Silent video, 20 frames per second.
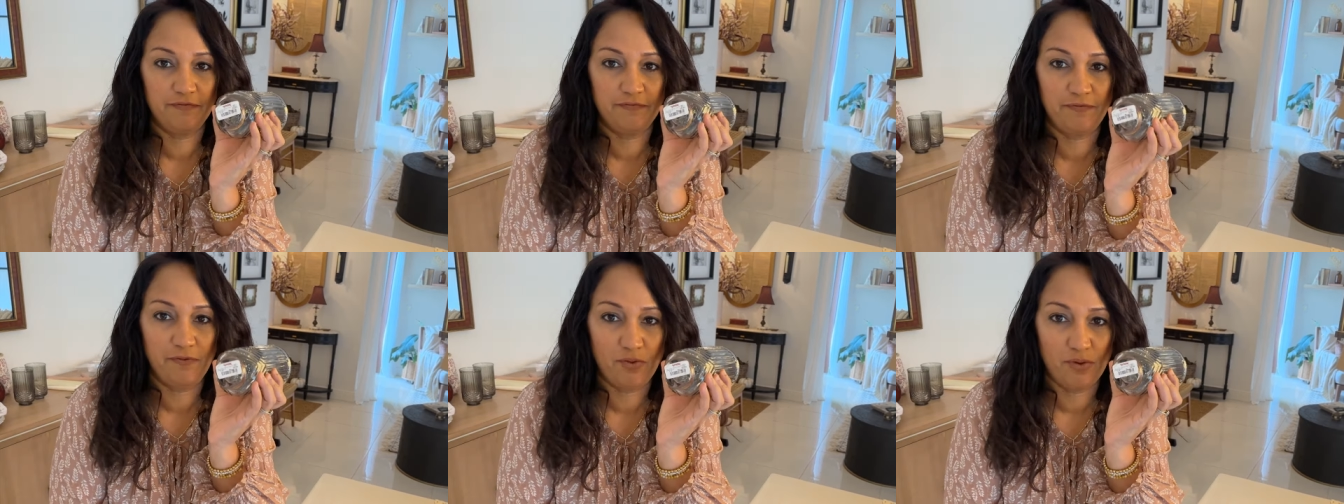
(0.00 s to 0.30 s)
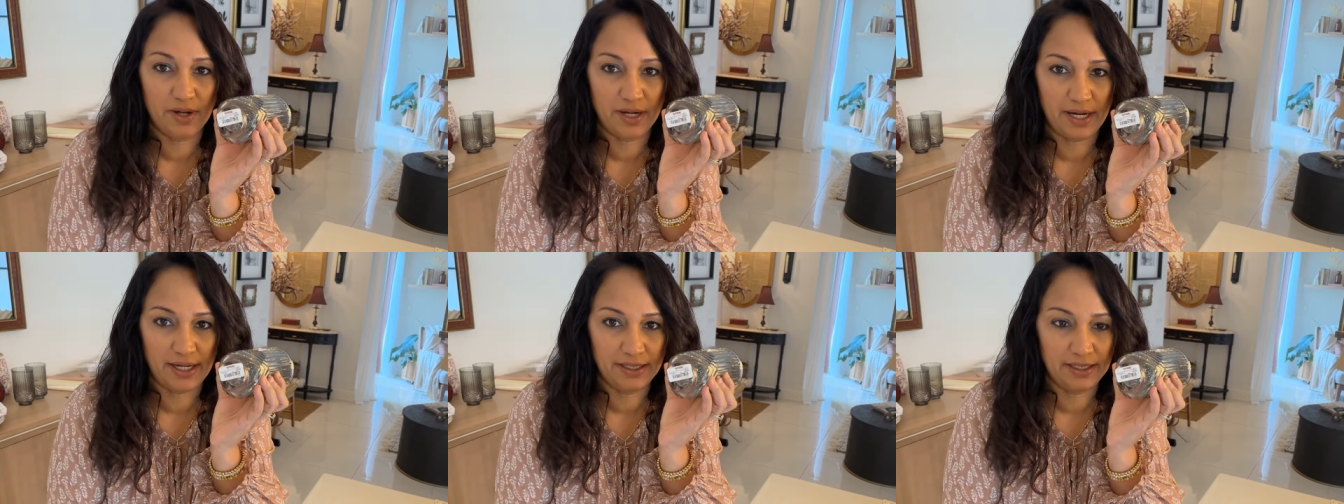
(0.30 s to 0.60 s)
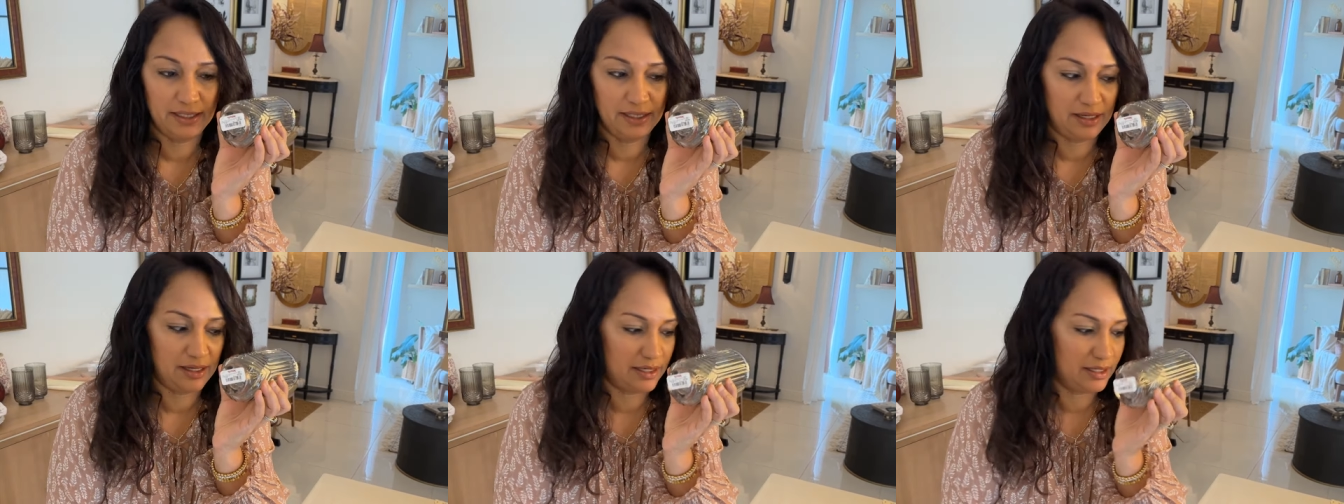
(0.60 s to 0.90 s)

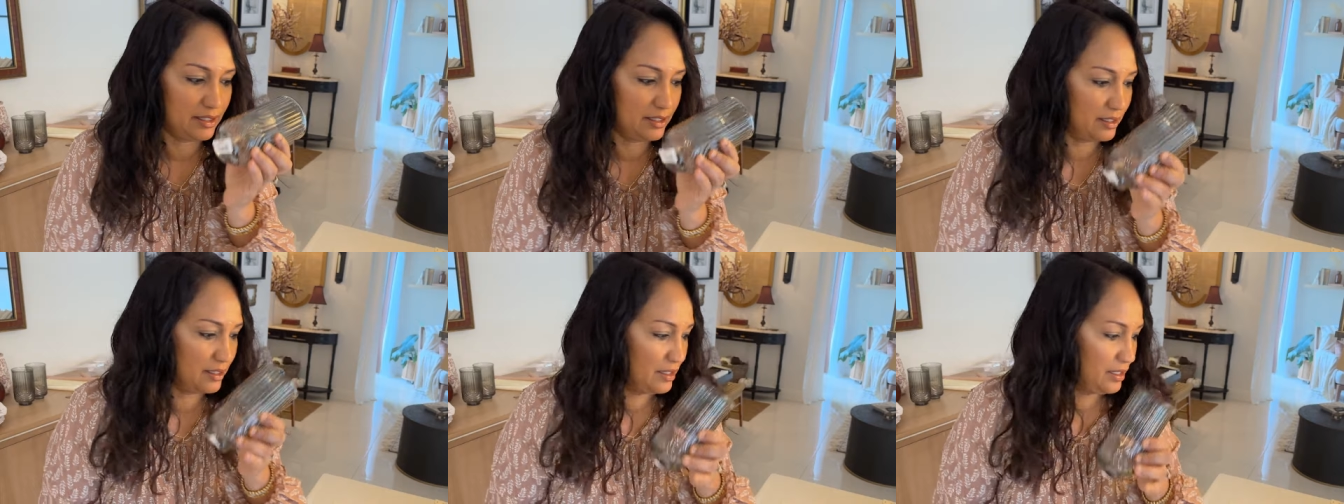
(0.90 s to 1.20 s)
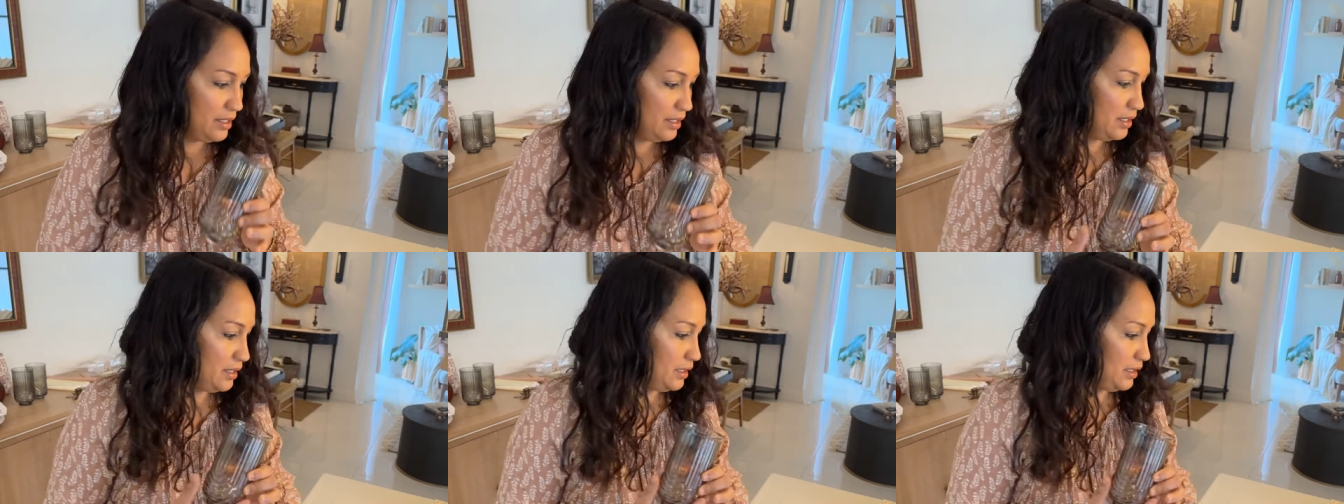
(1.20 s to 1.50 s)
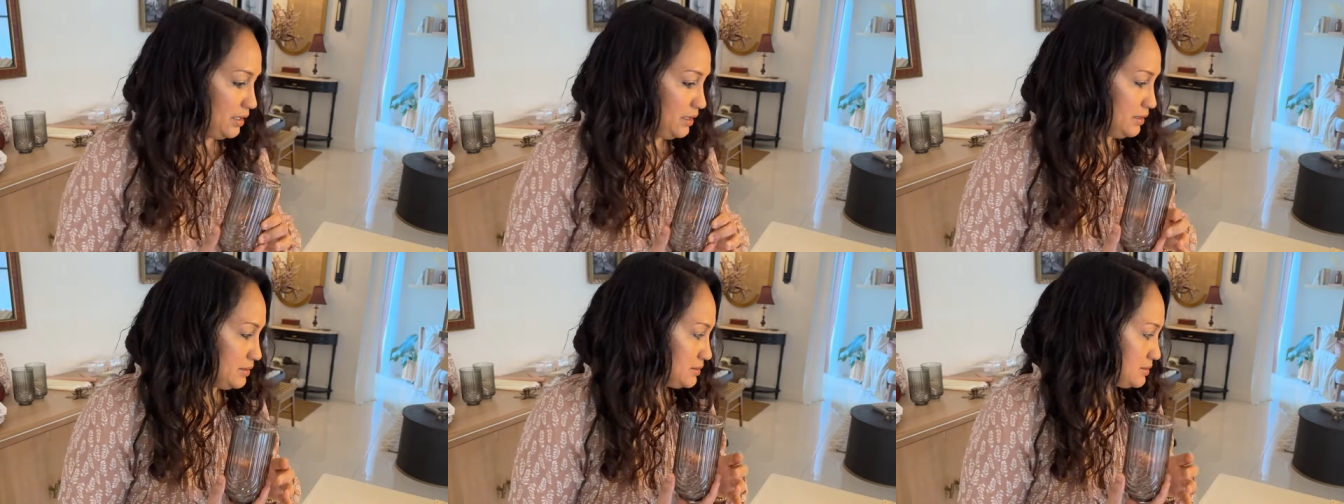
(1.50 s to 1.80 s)
$4.99.
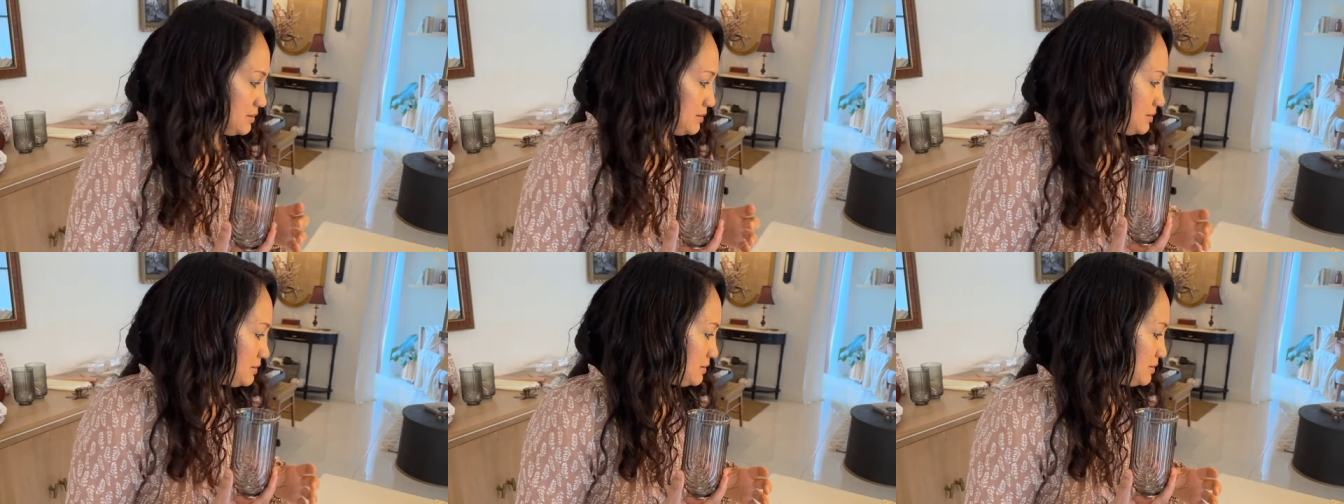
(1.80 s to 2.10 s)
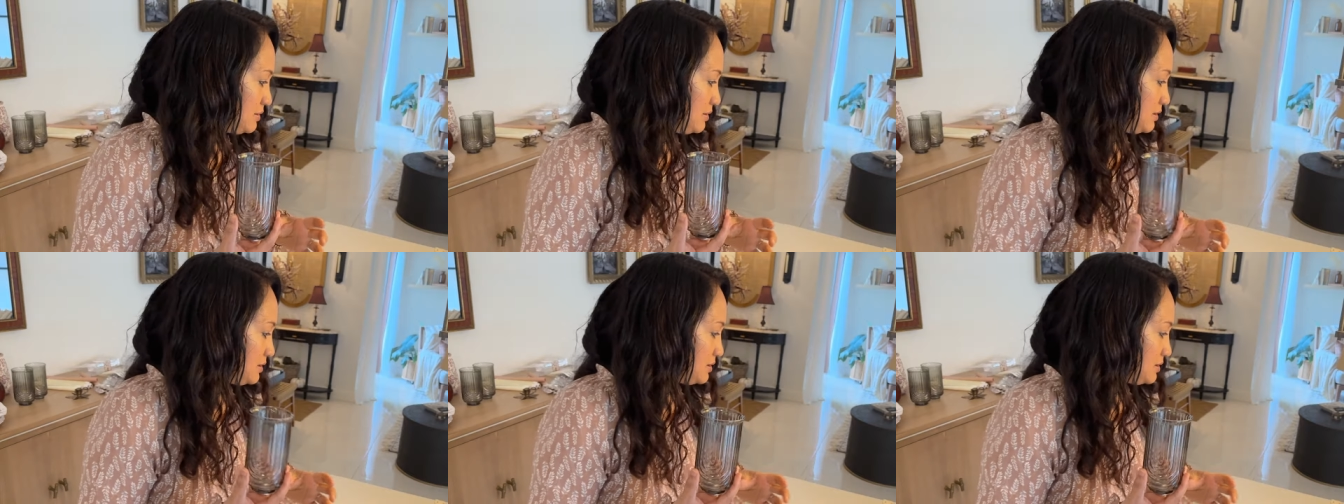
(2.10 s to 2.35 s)
It's the